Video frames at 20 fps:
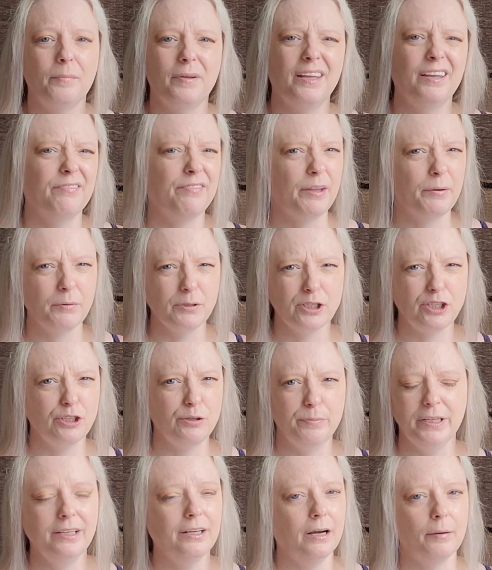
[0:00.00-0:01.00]
If they were
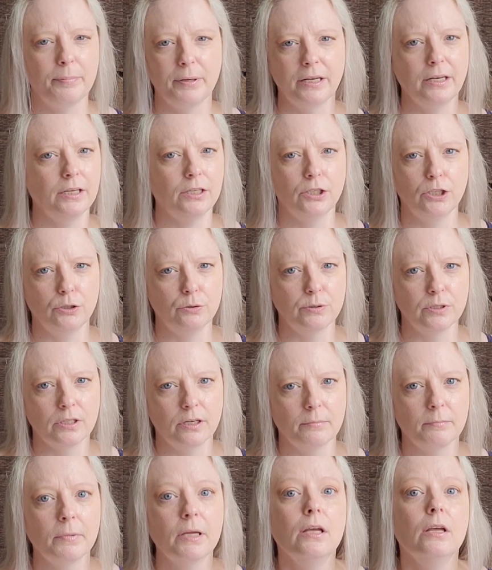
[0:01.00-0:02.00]
too beat up, I didn't use
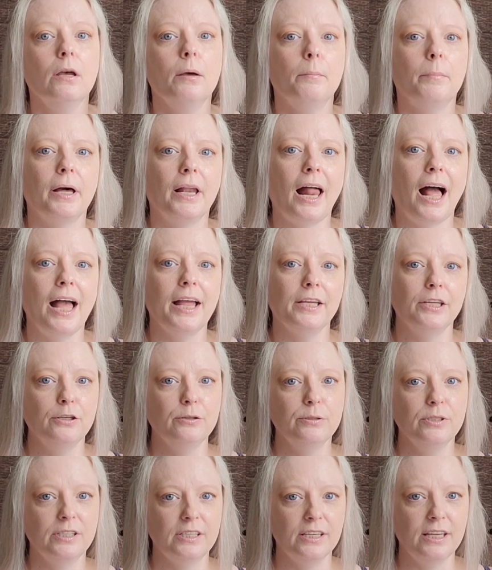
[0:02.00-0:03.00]
them, but I
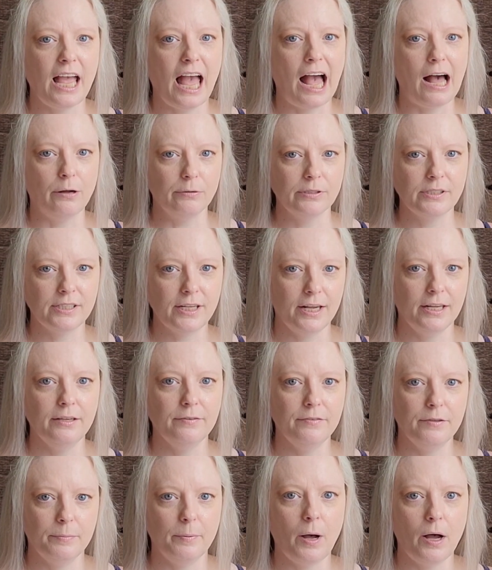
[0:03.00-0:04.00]
used the outside
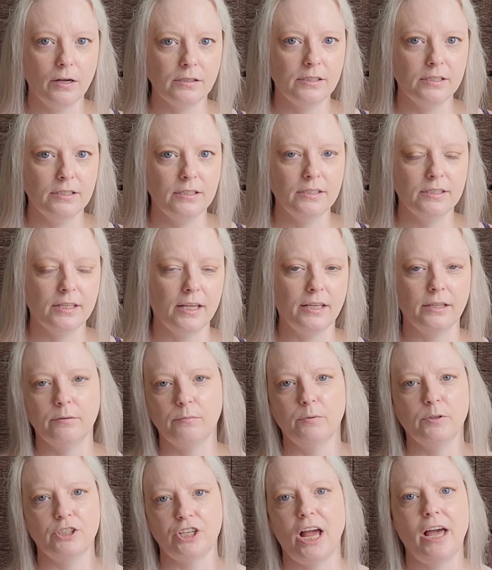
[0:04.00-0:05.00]
of the boxes, like
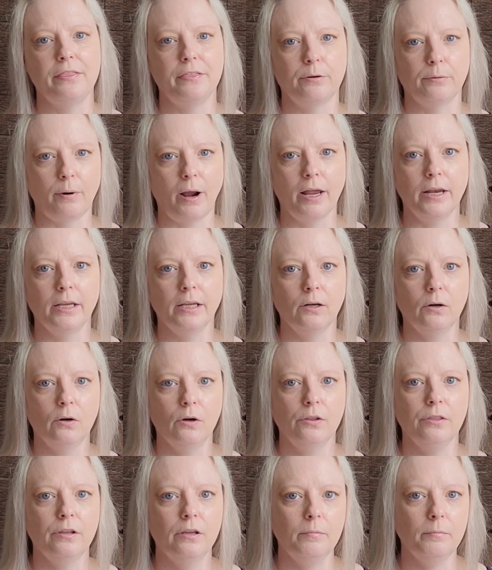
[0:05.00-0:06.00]
which had the writing
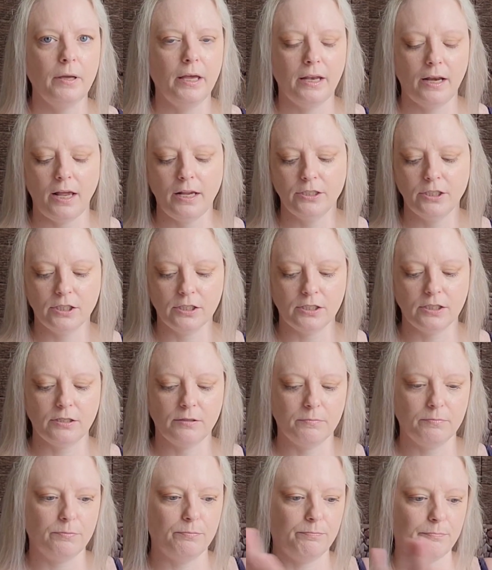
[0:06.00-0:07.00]
on them, and I
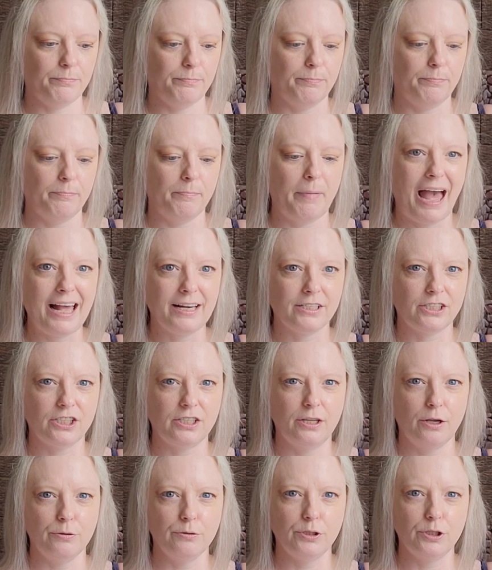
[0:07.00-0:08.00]
just
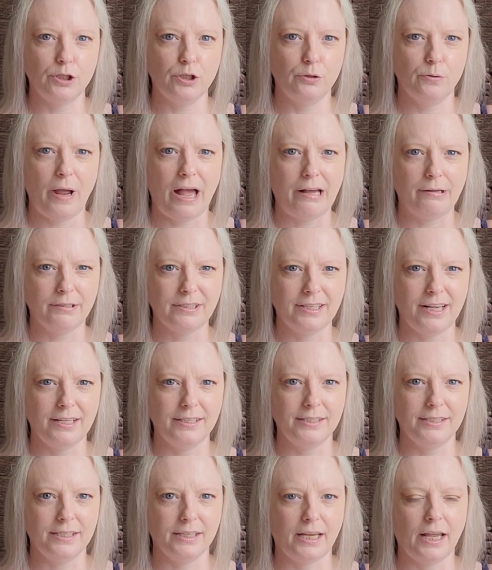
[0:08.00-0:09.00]
matched those two
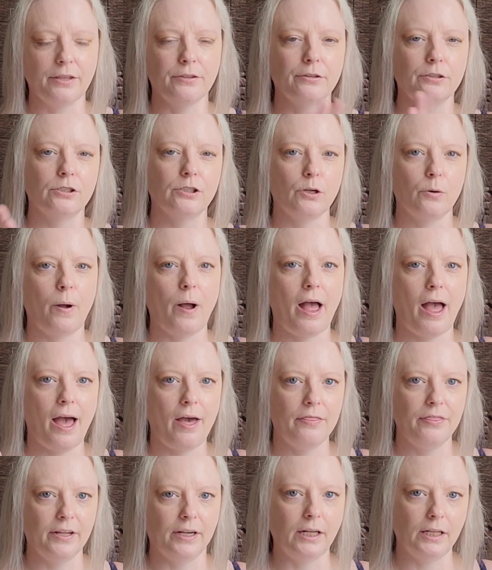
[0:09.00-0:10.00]
outsides together. So I
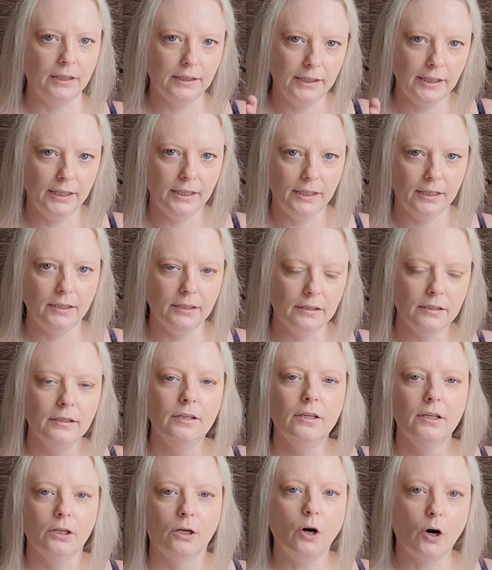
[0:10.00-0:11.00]
had the clean
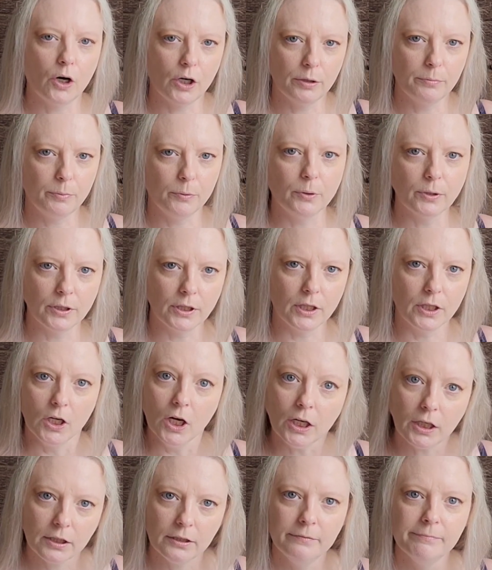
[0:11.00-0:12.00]
cardboard
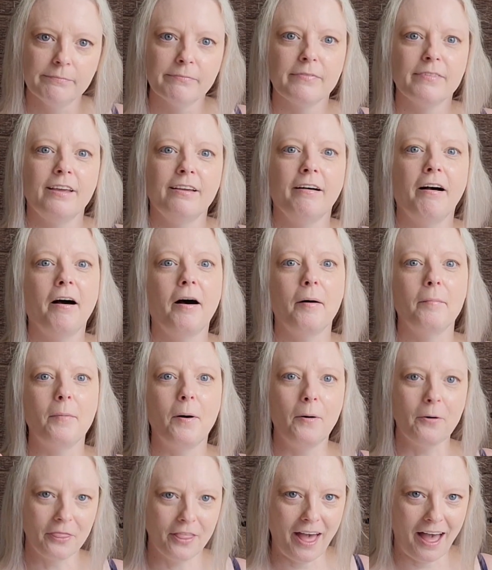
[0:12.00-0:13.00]
look
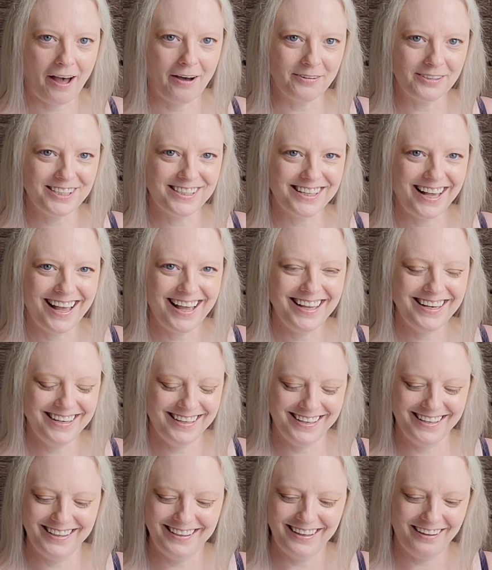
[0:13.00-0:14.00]
on the outside,
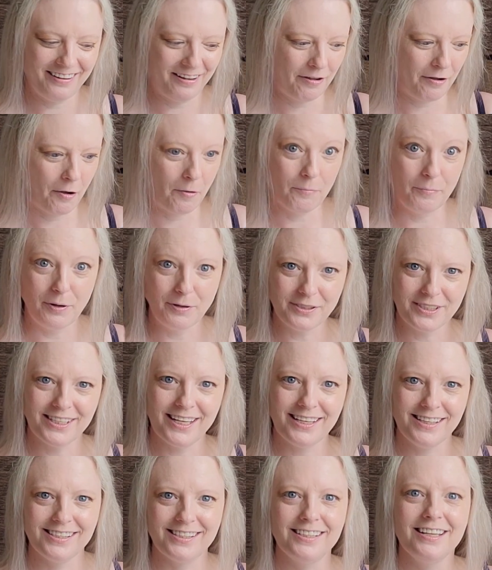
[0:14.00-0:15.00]
on both
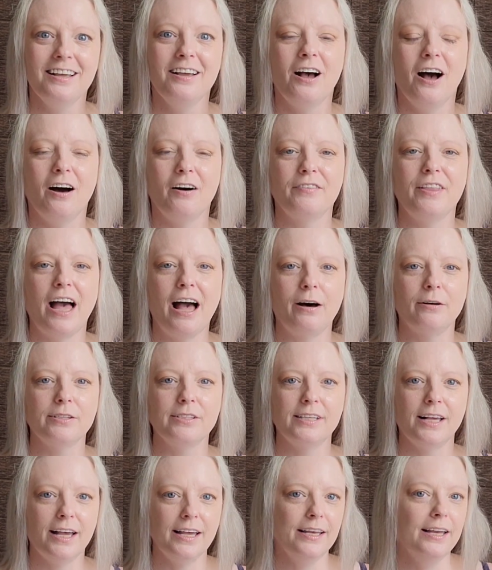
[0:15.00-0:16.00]
sets of the
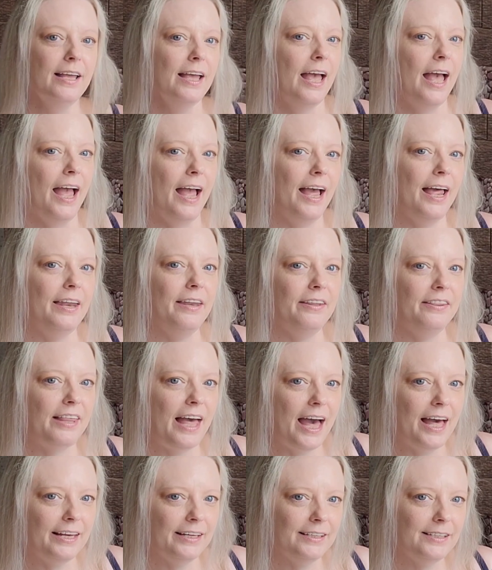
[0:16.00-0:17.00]
outside, and
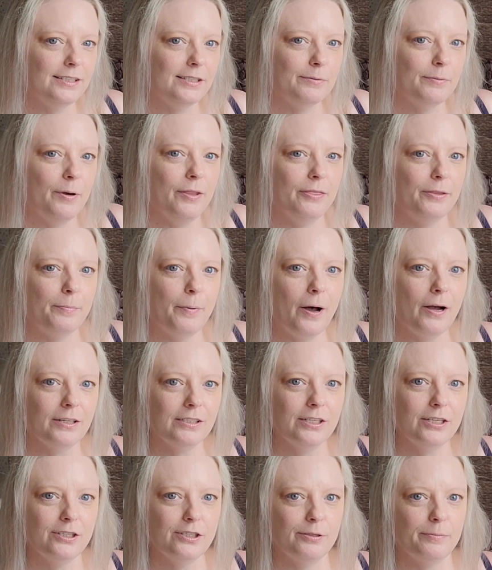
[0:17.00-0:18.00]
that is what the
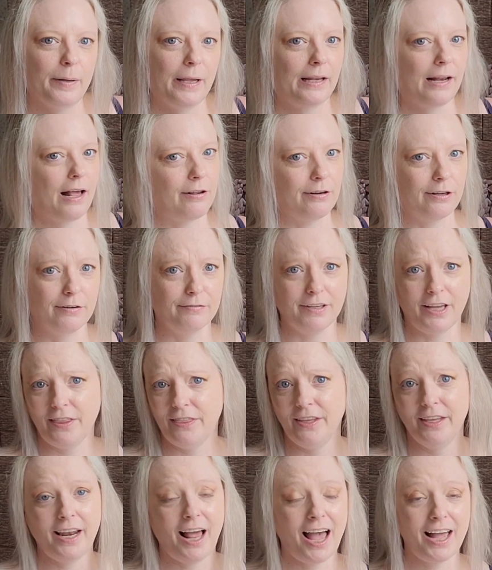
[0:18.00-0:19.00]
boxes are out of.
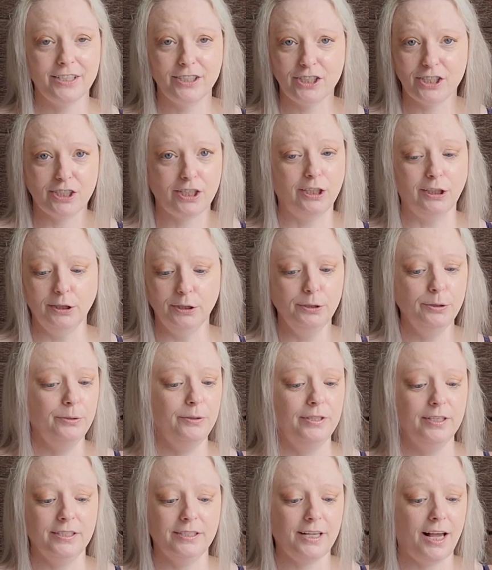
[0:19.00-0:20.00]
And then I just
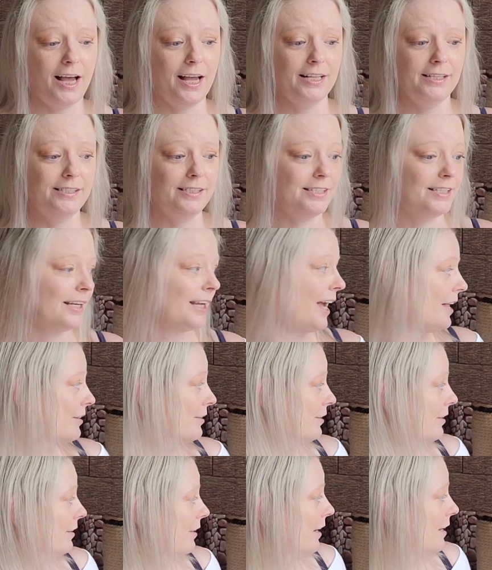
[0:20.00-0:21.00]
glued the sides
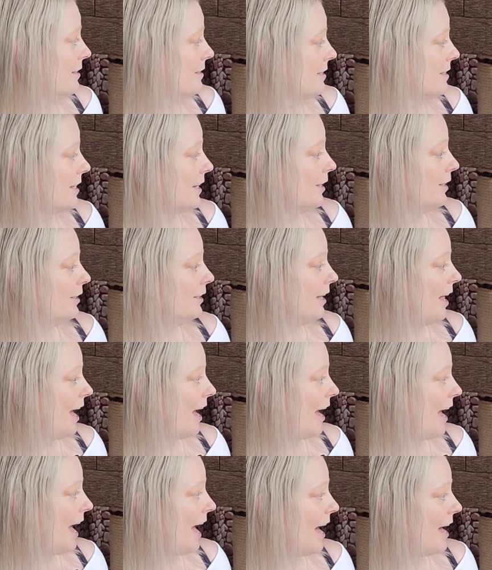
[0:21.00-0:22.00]
together until
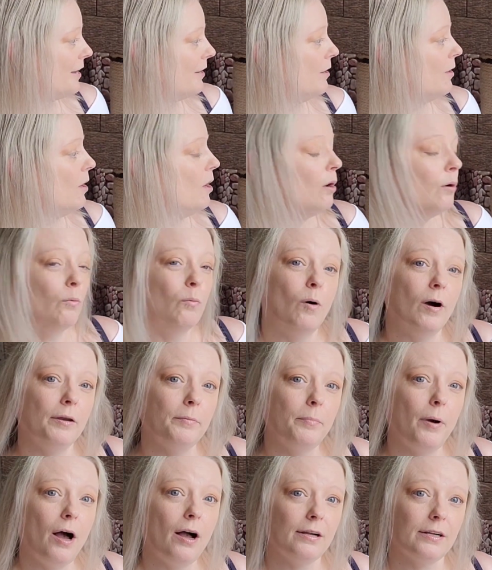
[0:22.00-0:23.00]
I had
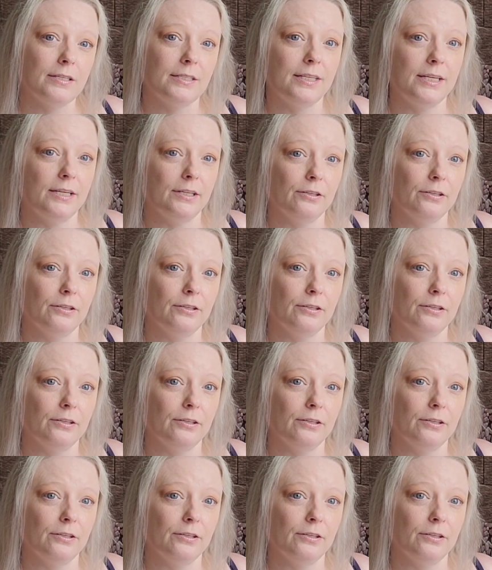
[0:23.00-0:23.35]
one box